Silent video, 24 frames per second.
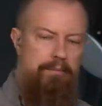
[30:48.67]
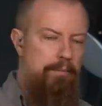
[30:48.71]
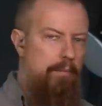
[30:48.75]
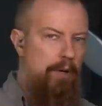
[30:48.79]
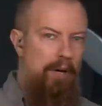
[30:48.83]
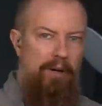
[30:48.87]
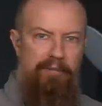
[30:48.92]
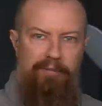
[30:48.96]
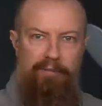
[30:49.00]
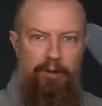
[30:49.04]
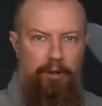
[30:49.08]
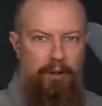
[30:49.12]

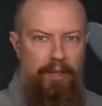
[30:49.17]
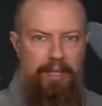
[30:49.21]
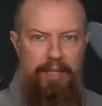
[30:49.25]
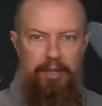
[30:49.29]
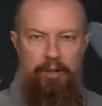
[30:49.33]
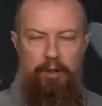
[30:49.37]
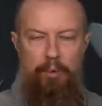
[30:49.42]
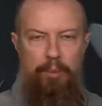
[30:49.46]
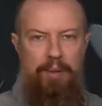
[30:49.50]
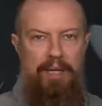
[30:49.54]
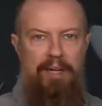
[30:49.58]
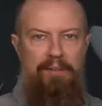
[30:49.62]
a foot later
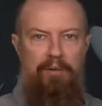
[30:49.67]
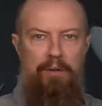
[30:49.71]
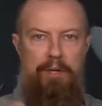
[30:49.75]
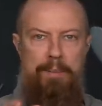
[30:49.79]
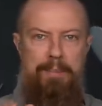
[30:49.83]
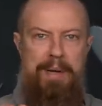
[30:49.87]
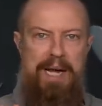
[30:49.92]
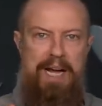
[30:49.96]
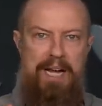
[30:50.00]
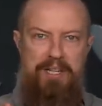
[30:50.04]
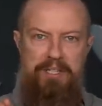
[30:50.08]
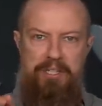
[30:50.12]
or whatever, it
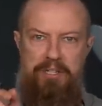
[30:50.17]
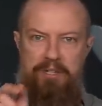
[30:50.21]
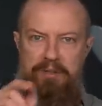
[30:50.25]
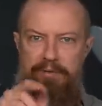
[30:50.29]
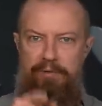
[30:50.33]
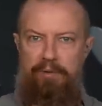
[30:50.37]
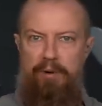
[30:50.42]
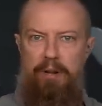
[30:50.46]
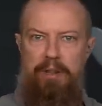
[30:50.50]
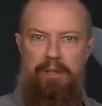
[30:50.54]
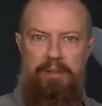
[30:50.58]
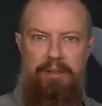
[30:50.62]
passes in
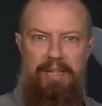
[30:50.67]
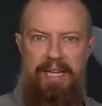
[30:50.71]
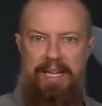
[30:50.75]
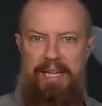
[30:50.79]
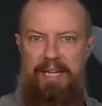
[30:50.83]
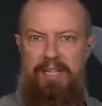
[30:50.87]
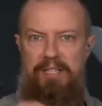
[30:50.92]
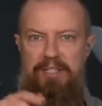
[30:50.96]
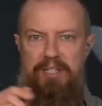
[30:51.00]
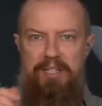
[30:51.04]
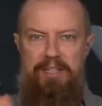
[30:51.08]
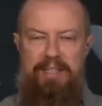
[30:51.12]
front of the
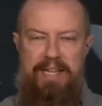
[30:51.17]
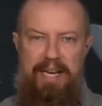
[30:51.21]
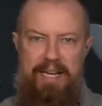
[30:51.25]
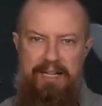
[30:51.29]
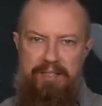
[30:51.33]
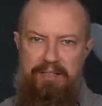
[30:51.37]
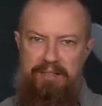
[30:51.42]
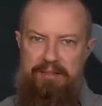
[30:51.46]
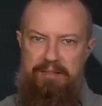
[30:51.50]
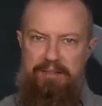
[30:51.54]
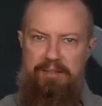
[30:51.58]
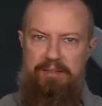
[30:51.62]
lens, and that
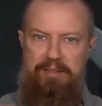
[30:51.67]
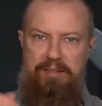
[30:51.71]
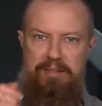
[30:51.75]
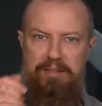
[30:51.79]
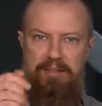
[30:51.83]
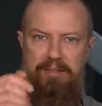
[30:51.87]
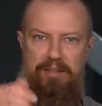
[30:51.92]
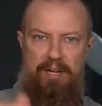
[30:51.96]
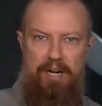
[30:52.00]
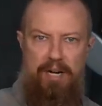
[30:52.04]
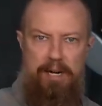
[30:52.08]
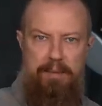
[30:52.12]

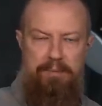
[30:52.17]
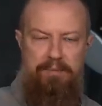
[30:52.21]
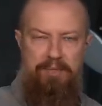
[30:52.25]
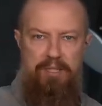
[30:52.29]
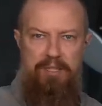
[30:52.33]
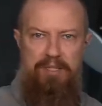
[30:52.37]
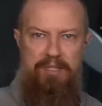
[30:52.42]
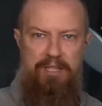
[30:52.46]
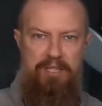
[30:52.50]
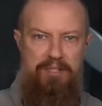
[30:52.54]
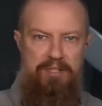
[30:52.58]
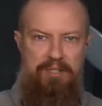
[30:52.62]
time to
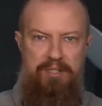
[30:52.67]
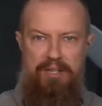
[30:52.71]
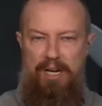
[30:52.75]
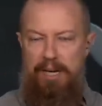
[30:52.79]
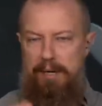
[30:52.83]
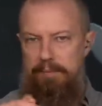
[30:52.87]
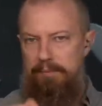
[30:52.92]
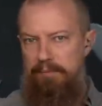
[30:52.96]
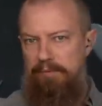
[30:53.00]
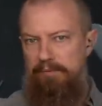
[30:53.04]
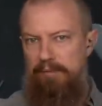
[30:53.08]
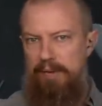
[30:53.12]
dis
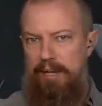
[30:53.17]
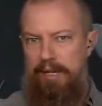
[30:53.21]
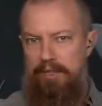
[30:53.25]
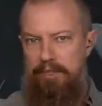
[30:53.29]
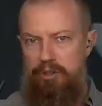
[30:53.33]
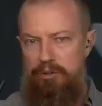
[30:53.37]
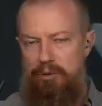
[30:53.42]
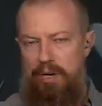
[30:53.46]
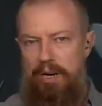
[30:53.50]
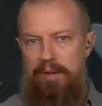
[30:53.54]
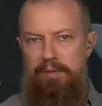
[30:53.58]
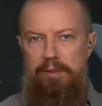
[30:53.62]
time for that to
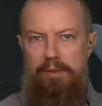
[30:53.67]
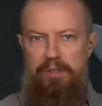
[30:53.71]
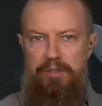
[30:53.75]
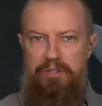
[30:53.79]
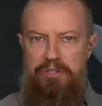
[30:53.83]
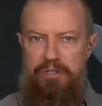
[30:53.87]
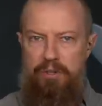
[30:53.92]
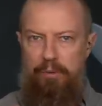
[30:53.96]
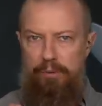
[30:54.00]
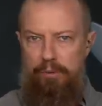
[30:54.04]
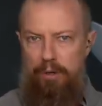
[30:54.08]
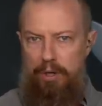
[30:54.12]
travel is
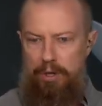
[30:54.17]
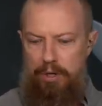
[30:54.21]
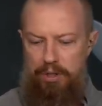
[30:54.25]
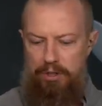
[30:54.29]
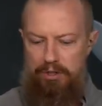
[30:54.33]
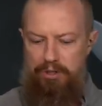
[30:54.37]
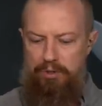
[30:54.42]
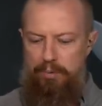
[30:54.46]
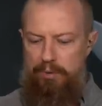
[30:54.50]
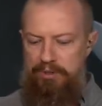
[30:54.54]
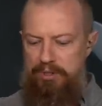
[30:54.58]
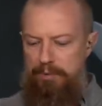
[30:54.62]
so long.
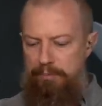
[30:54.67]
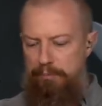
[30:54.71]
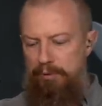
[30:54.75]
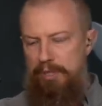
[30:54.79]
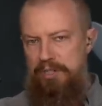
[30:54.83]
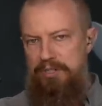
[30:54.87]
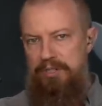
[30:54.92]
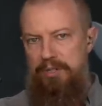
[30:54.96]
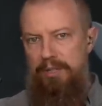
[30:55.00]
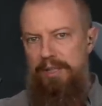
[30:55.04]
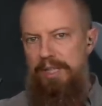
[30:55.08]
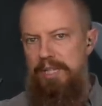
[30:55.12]
So once it
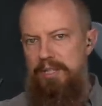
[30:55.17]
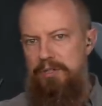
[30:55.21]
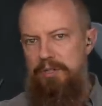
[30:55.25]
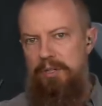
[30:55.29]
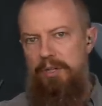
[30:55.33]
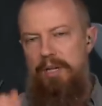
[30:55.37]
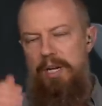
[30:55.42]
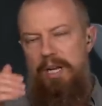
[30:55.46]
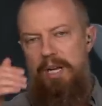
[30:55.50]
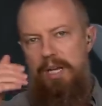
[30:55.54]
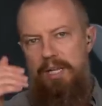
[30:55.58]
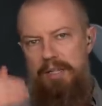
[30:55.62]
breaks the laser,
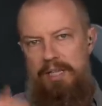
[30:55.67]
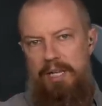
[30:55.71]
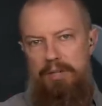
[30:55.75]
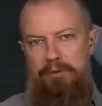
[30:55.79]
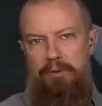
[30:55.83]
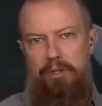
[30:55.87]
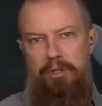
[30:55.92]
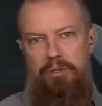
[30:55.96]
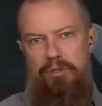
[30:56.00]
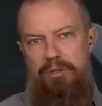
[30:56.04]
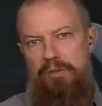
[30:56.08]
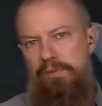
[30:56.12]
that
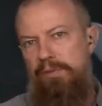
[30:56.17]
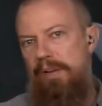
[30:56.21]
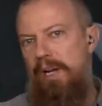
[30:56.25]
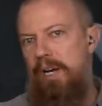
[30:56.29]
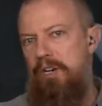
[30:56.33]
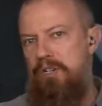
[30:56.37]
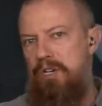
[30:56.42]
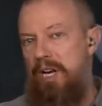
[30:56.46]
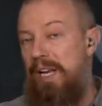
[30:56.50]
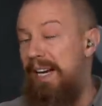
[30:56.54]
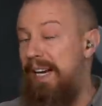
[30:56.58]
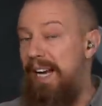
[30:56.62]
triggers the
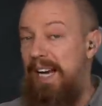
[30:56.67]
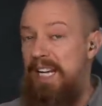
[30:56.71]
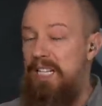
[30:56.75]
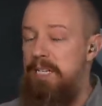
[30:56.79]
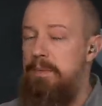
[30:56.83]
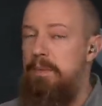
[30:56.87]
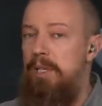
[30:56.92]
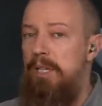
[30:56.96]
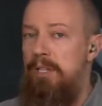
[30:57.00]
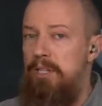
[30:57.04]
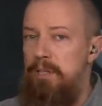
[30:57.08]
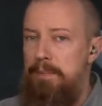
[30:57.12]
flash, and it has to
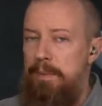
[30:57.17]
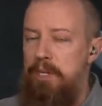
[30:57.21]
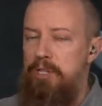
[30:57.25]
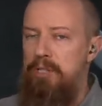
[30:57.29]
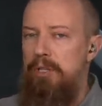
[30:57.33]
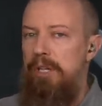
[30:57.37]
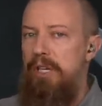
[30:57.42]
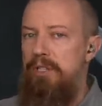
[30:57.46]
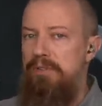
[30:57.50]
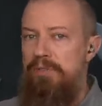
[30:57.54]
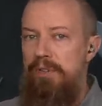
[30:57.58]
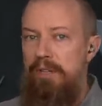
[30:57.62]
be a
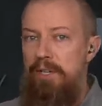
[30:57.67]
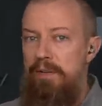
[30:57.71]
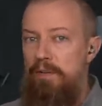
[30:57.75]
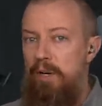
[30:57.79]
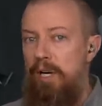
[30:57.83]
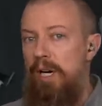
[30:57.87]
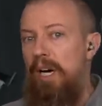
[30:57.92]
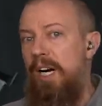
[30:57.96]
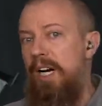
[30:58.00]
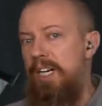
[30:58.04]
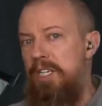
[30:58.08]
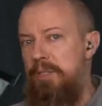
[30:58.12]
specialized, very very
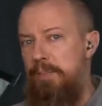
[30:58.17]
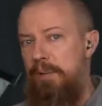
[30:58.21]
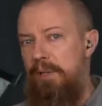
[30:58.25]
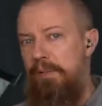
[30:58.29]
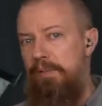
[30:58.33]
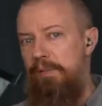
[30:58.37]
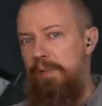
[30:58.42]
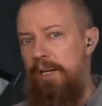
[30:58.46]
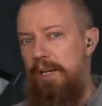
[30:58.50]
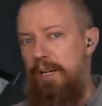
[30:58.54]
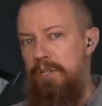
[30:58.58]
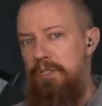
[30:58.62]
high speed
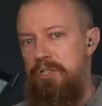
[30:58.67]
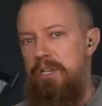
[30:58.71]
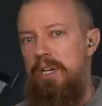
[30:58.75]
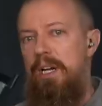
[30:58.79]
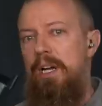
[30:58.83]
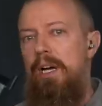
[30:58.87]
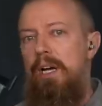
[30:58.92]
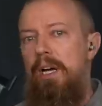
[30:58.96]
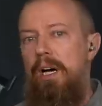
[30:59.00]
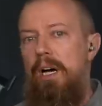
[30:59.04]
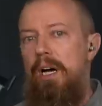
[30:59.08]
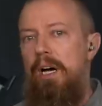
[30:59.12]
flash,
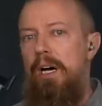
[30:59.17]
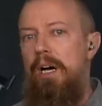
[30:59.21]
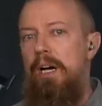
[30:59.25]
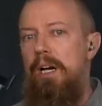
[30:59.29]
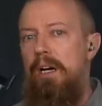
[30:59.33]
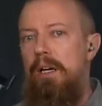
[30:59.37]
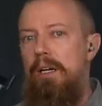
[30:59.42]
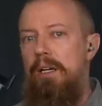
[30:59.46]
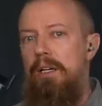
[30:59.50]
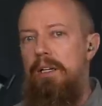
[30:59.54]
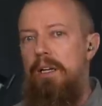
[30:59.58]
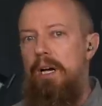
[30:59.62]

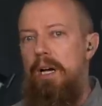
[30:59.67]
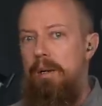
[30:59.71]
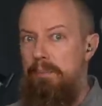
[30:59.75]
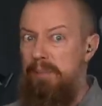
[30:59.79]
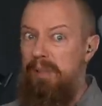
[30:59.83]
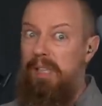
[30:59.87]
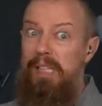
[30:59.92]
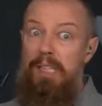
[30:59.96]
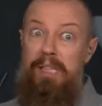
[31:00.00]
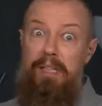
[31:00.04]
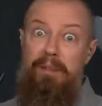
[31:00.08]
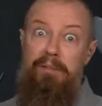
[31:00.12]
uh, I
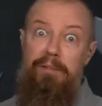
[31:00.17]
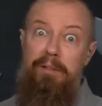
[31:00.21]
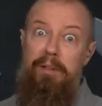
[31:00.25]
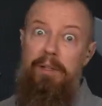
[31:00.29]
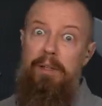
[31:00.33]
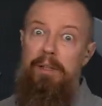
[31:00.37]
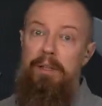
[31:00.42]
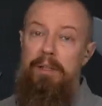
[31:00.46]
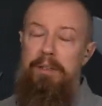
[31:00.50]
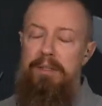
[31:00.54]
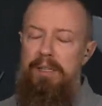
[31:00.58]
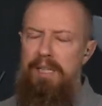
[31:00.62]
believe,
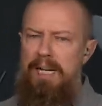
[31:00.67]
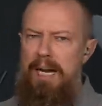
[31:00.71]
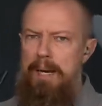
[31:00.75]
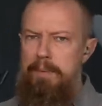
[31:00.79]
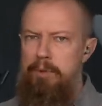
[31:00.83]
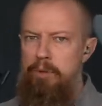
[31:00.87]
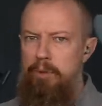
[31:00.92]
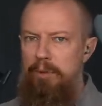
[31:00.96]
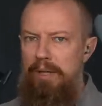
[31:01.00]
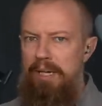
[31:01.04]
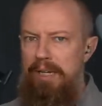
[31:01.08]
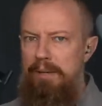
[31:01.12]
to
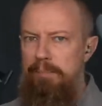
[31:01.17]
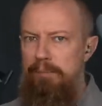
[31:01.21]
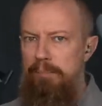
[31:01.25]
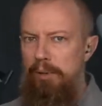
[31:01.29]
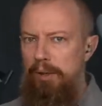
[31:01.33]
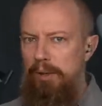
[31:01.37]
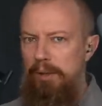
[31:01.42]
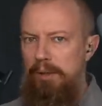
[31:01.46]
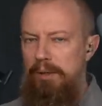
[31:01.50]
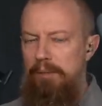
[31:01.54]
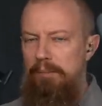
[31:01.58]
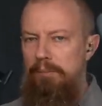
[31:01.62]
capture a
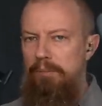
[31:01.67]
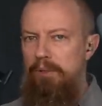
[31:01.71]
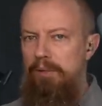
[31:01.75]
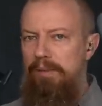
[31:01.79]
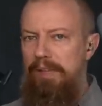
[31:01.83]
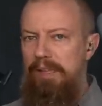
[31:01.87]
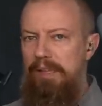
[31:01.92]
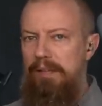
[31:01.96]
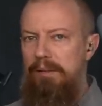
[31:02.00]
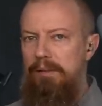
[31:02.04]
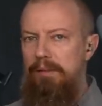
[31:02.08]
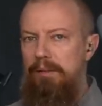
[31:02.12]
bullet
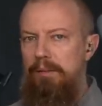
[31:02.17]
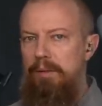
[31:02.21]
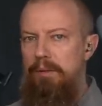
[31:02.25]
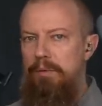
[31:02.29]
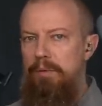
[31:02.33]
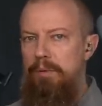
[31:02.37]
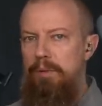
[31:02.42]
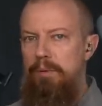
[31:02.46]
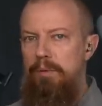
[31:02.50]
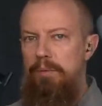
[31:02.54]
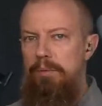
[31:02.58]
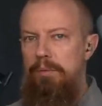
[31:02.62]
moving
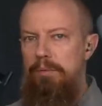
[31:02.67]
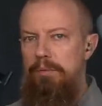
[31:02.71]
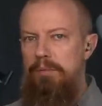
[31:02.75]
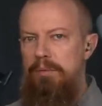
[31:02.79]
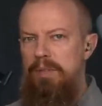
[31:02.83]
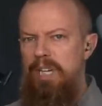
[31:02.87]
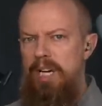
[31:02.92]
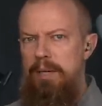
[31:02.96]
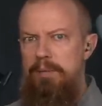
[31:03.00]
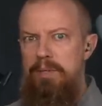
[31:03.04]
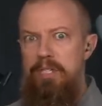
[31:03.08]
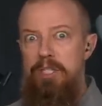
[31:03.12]
through
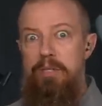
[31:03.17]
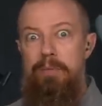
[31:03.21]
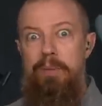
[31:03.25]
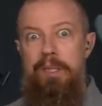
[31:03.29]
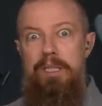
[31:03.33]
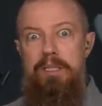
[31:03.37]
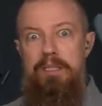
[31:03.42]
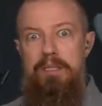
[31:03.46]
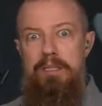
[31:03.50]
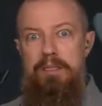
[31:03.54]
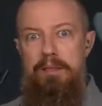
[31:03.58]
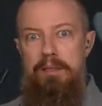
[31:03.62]
time and
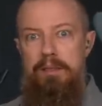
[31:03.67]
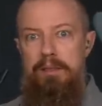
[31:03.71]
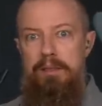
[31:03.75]
space.